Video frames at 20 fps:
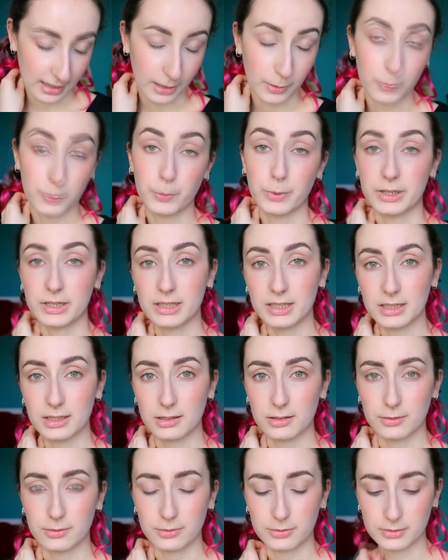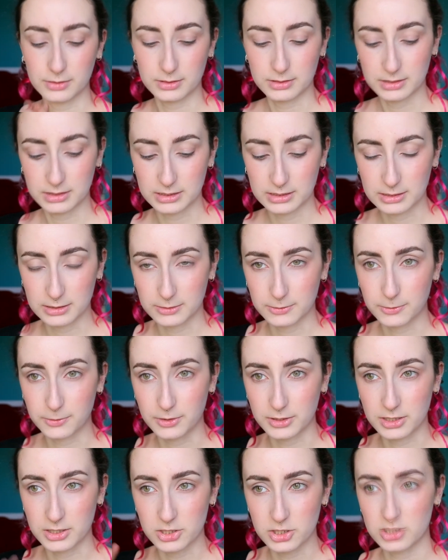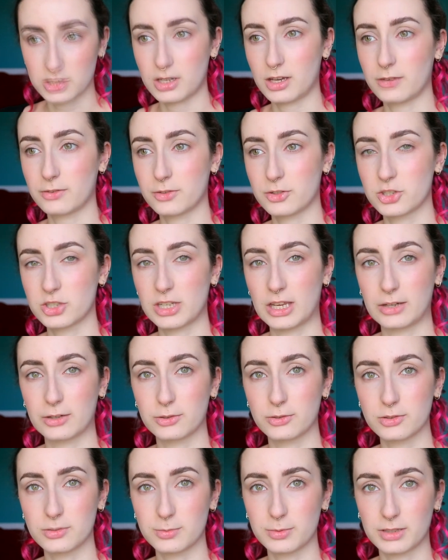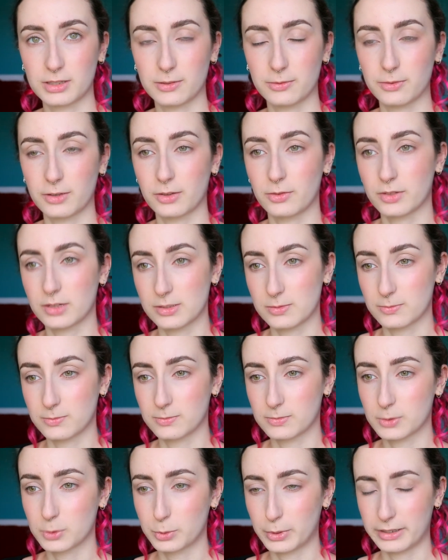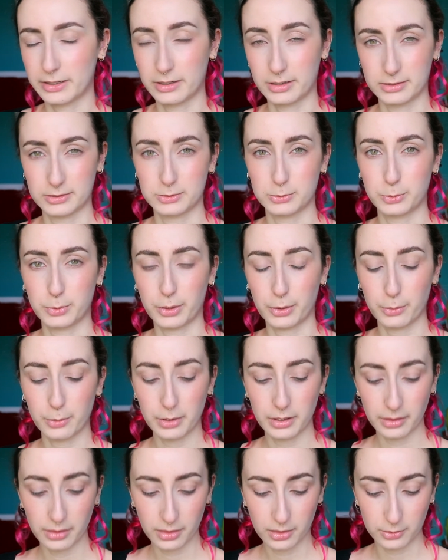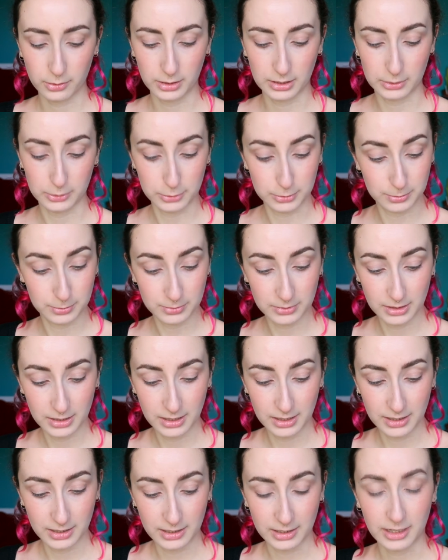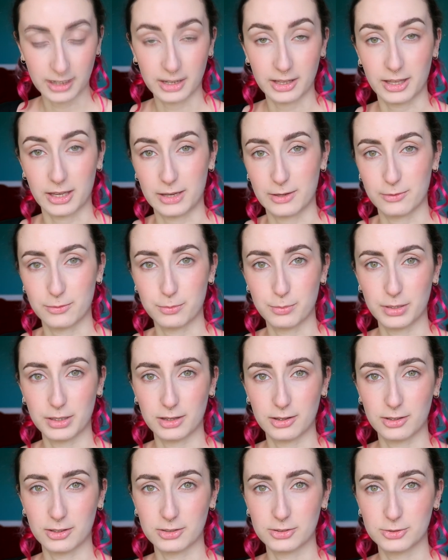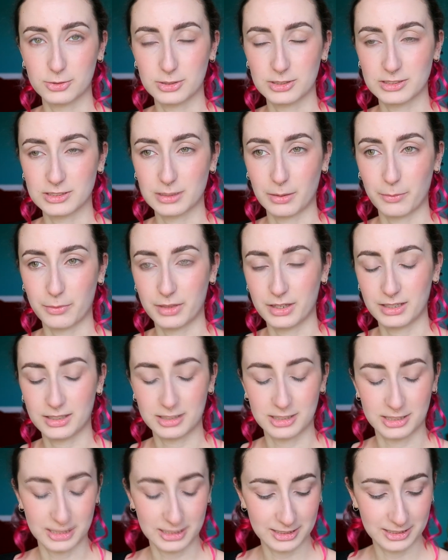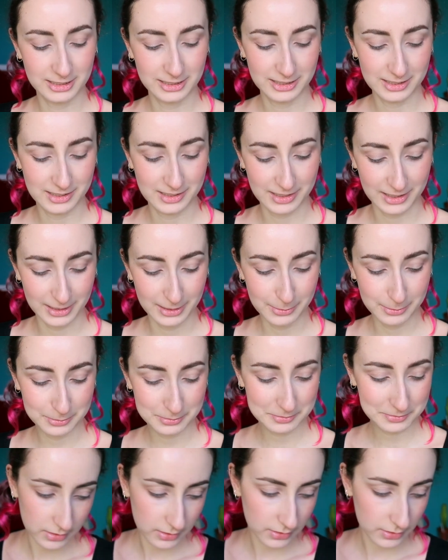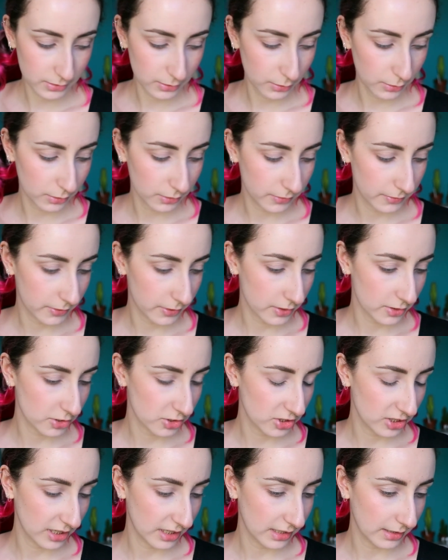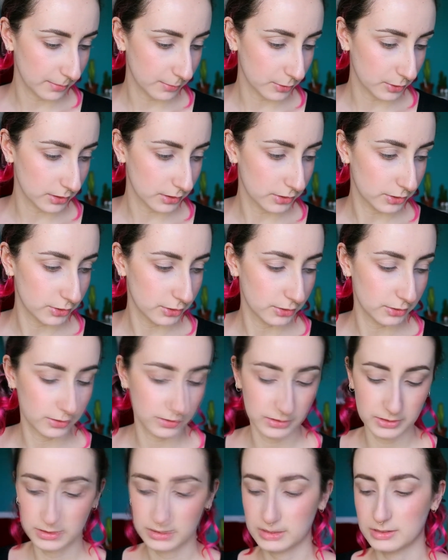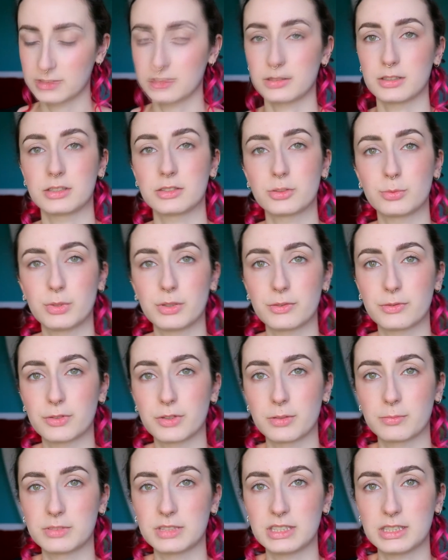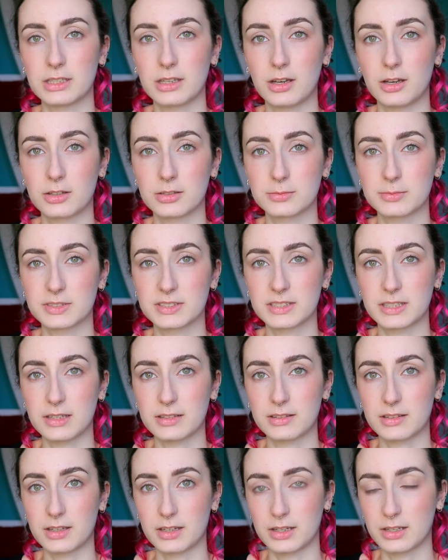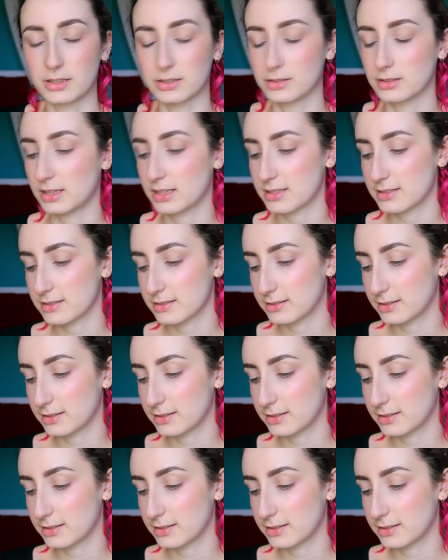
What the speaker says: I really love the finish of the shadows, but I found them quite hard to work with, so I hope I have better luck doing something clean this time. So the first shade I'm going to use is going to be from the autumn set that I got last